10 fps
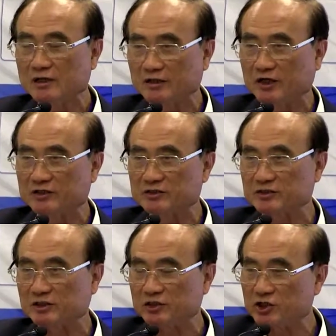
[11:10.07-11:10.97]
That is
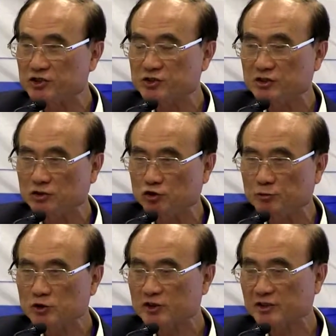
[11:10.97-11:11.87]
that each
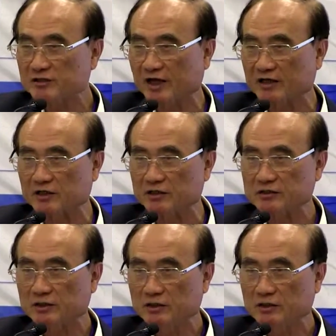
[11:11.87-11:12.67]
ubiquitin ligase